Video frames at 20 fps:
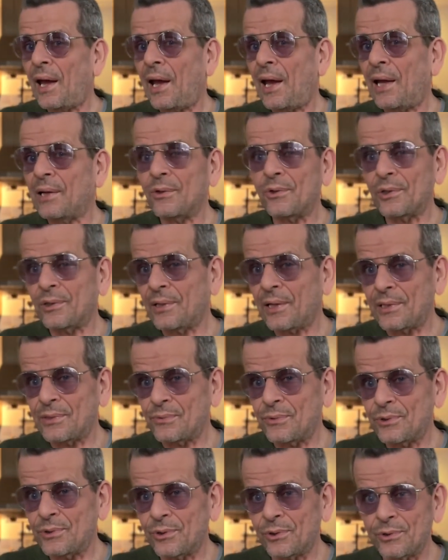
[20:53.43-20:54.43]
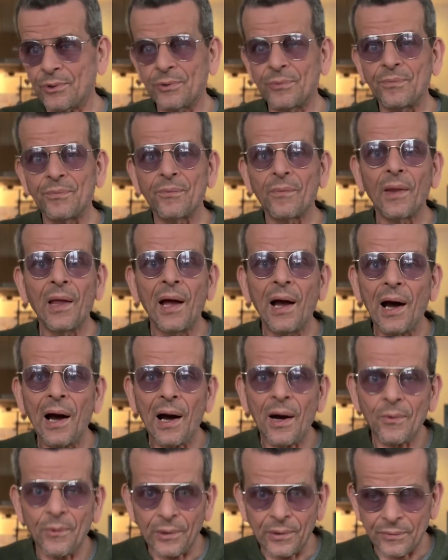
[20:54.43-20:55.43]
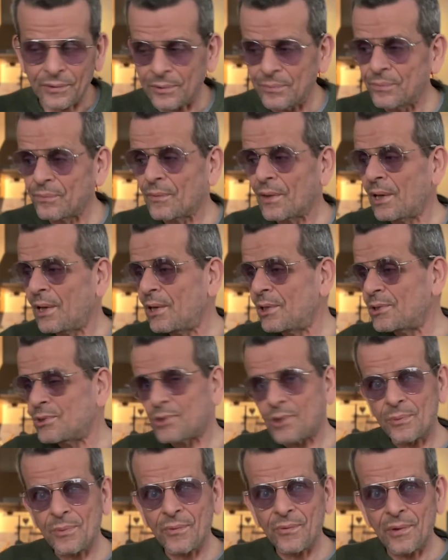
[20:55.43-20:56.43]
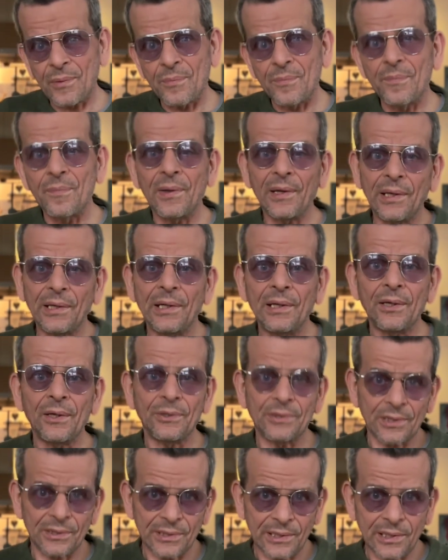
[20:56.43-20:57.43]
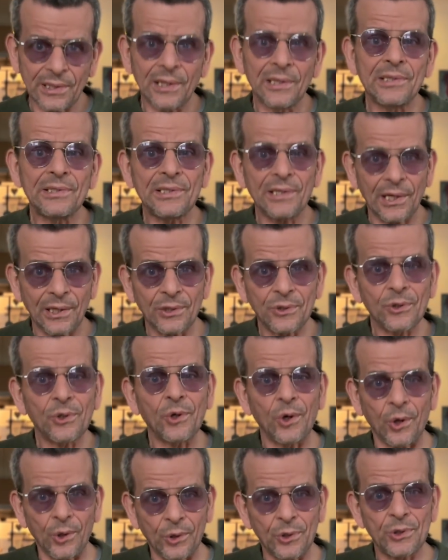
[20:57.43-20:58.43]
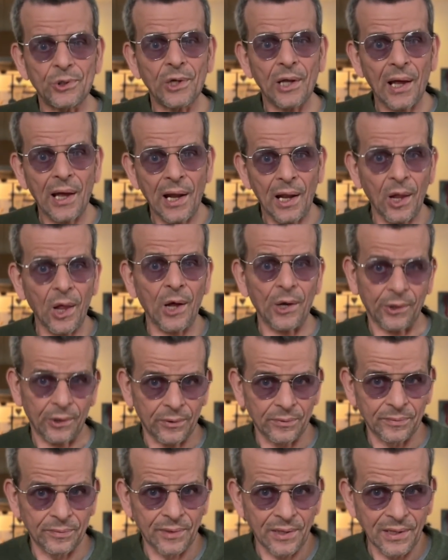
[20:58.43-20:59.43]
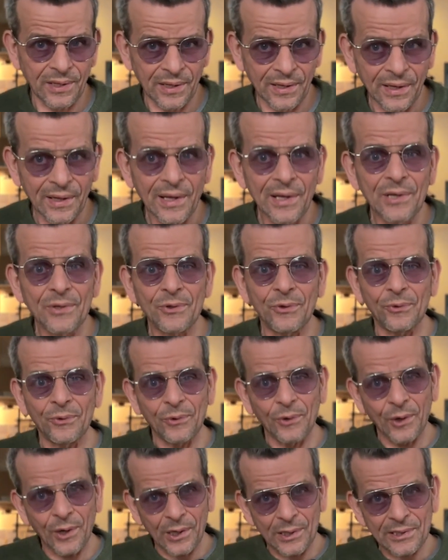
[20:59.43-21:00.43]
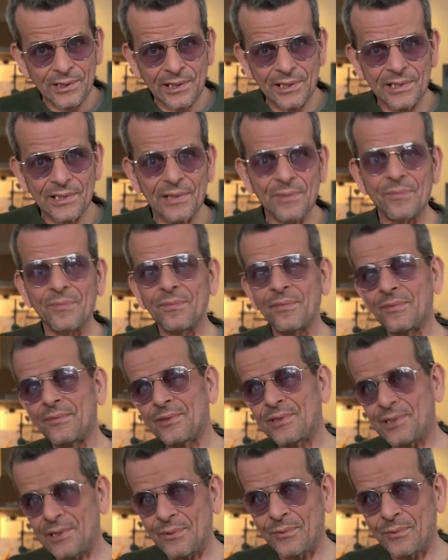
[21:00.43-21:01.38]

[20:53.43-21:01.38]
and got nice results. However, some of them may, as I said, change colors a lot. So you've got to test them, see